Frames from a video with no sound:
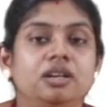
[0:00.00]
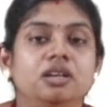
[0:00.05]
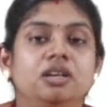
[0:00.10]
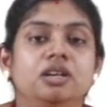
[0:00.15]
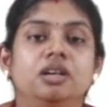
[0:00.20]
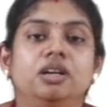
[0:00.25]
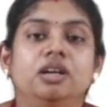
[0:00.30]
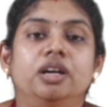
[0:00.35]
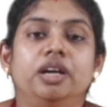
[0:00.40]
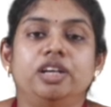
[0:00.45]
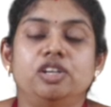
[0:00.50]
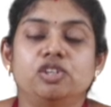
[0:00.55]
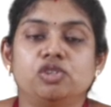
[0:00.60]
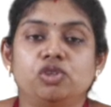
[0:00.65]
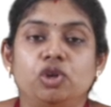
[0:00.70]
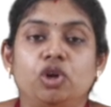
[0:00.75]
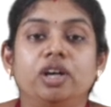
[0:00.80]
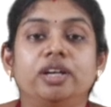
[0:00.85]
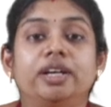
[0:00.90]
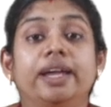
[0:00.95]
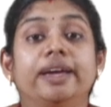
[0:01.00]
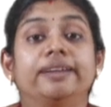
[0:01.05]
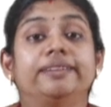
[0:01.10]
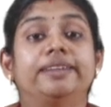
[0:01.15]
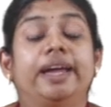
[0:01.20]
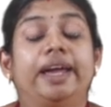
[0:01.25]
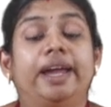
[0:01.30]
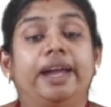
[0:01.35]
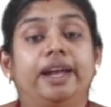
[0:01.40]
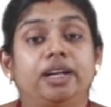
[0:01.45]
It is not like the
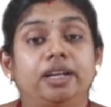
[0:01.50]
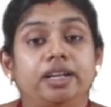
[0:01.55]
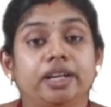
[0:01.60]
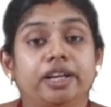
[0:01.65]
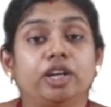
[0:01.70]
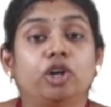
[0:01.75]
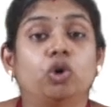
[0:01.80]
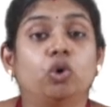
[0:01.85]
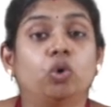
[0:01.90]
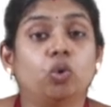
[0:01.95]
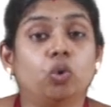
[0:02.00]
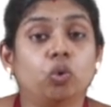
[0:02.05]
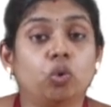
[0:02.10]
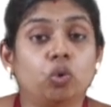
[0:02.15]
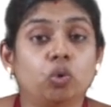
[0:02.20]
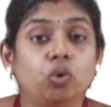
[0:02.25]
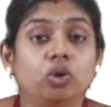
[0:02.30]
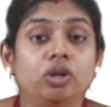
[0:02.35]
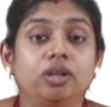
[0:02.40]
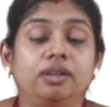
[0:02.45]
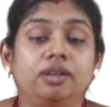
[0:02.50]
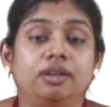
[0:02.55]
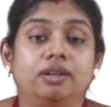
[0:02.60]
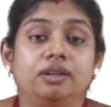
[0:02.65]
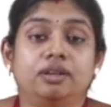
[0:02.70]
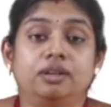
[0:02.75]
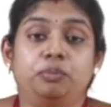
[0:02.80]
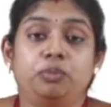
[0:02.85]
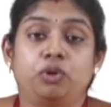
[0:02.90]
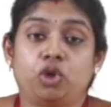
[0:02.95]
entire whole
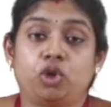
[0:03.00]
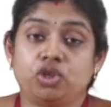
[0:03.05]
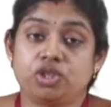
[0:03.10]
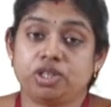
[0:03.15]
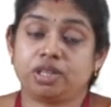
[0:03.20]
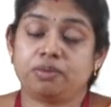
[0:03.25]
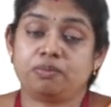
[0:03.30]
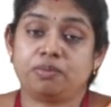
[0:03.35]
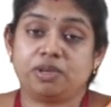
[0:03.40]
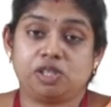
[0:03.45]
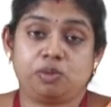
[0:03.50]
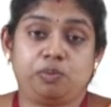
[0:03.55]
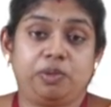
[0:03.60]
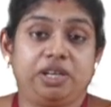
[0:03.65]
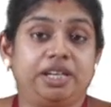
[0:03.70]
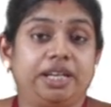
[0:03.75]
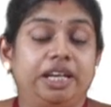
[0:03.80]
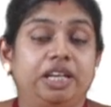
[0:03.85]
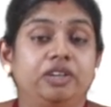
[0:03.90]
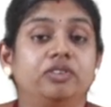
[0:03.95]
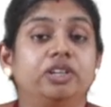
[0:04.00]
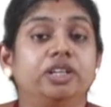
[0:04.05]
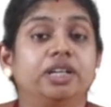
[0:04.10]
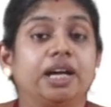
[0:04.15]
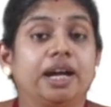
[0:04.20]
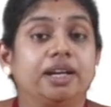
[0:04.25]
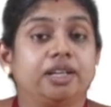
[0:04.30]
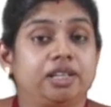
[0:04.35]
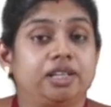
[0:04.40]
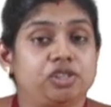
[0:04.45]
project must be delivered
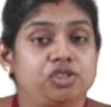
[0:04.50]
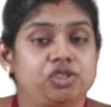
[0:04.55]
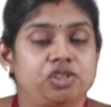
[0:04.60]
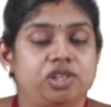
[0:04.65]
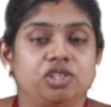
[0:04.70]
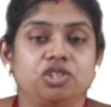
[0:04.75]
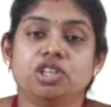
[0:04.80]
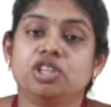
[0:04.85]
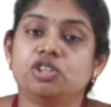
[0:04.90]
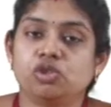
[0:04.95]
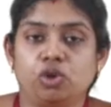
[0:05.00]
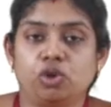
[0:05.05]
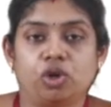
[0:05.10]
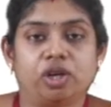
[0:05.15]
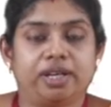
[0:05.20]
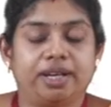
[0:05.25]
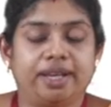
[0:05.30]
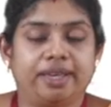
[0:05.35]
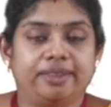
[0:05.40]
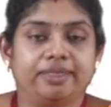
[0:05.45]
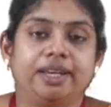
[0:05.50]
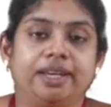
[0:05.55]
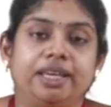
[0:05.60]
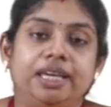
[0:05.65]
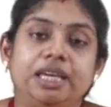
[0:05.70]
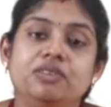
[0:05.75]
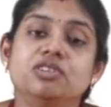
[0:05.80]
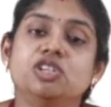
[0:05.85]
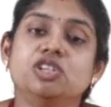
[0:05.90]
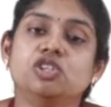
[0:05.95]
at a stretch. It is not like that.
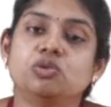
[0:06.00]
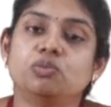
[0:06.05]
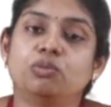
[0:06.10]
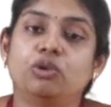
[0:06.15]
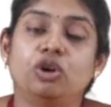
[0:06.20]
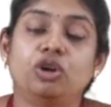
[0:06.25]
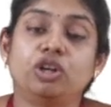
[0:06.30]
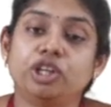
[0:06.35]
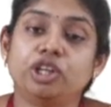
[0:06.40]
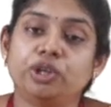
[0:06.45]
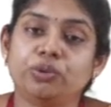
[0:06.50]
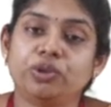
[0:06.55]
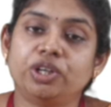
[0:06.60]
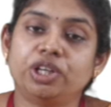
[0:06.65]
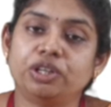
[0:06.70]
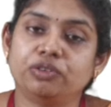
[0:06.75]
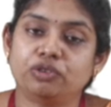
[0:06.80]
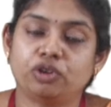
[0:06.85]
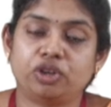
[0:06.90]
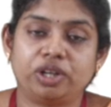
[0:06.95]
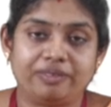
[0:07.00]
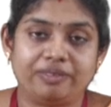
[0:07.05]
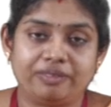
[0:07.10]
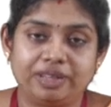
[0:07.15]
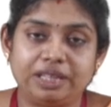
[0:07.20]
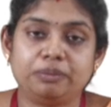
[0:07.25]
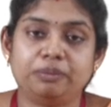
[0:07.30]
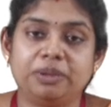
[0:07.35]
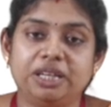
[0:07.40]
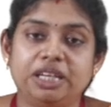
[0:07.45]
Even a small unit, if you're
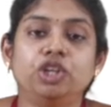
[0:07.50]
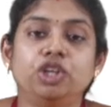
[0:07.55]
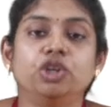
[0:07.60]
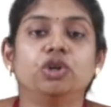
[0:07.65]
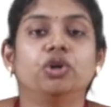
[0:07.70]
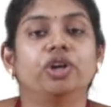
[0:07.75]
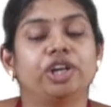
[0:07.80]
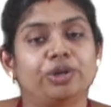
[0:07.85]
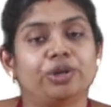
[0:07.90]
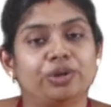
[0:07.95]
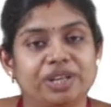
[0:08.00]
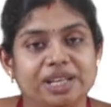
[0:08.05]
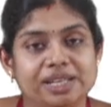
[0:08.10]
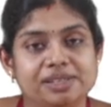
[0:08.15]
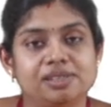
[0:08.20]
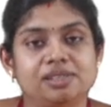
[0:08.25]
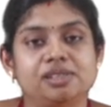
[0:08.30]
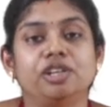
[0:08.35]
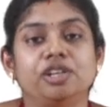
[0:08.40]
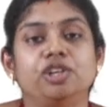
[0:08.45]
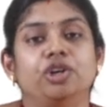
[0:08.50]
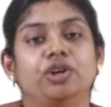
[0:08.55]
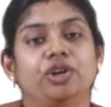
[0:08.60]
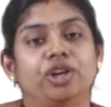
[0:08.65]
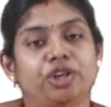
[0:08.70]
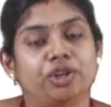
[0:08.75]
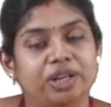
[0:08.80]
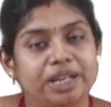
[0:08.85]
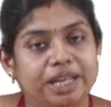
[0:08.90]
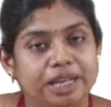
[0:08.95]
developing it, you're going to test it, you're going to
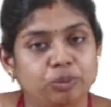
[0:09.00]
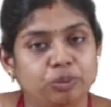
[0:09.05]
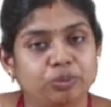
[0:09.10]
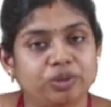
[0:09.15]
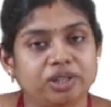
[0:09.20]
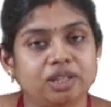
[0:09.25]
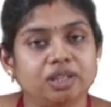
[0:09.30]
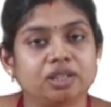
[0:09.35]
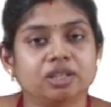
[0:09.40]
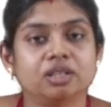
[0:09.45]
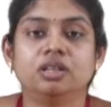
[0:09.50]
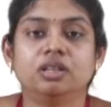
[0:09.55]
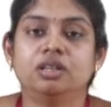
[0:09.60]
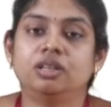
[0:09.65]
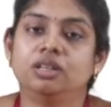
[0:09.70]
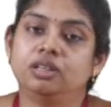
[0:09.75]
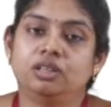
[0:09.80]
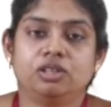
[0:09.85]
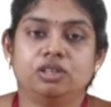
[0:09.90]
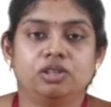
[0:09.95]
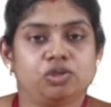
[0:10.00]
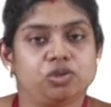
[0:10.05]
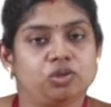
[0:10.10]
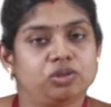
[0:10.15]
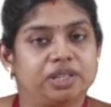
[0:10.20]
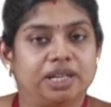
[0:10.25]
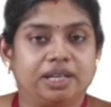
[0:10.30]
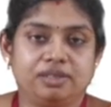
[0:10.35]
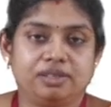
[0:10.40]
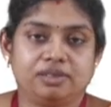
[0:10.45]
deliver it. So
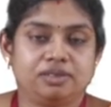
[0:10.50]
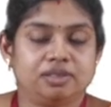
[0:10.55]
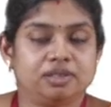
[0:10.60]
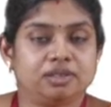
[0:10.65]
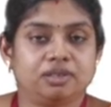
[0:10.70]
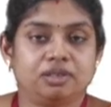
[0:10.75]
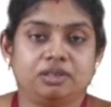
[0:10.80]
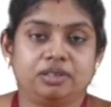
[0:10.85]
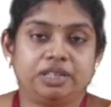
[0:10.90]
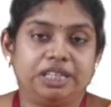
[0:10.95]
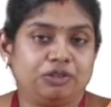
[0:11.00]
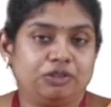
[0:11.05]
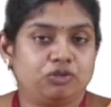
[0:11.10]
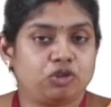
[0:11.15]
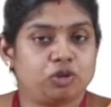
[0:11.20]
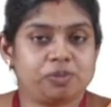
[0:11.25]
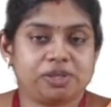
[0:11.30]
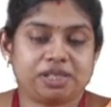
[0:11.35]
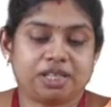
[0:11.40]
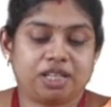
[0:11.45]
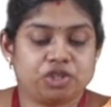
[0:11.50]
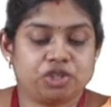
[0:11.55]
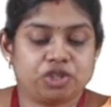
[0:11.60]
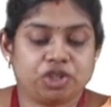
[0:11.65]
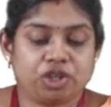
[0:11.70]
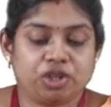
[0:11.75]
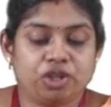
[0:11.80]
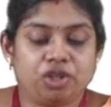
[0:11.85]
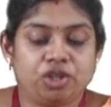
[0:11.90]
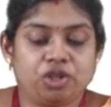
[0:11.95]
that is the DevOps culture you're
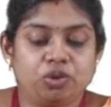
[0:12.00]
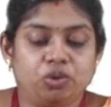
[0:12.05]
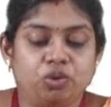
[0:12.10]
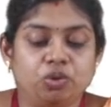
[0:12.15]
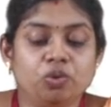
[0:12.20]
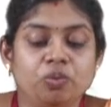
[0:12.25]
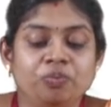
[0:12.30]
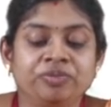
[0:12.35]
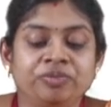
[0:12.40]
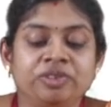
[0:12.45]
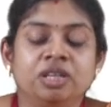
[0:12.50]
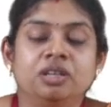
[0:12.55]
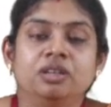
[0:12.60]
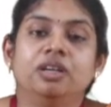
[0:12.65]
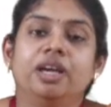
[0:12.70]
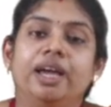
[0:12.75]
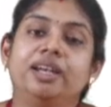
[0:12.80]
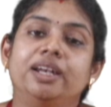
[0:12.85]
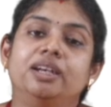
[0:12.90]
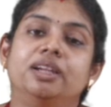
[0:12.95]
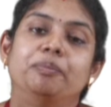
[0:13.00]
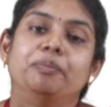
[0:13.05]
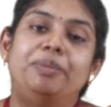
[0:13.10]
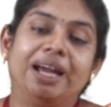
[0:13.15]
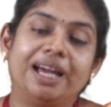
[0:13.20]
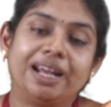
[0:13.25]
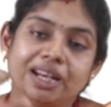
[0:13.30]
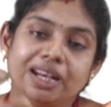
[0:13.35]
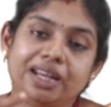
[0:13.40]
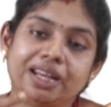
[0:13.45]
going to do. And
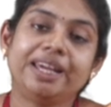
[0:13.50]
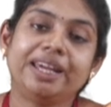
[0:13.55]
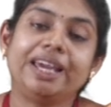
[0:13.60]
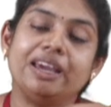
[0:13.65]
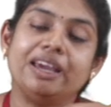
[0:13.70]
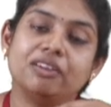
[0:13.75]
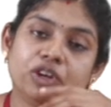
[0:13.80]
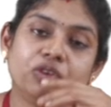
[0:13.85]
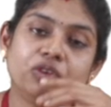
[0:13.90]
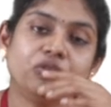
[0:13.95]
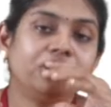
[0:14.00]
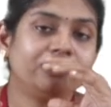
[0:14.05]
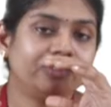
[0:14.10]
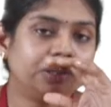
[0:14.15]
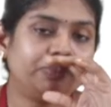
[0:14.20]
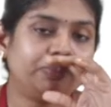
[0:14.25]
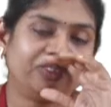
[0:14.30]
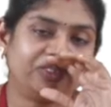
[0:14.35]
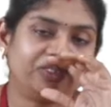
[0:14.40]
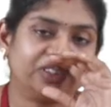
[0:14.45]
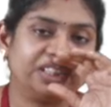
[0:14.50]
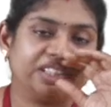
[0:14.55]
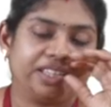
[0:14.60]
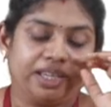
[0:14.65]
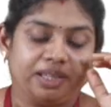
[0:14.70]
parallelly, everyone will be working.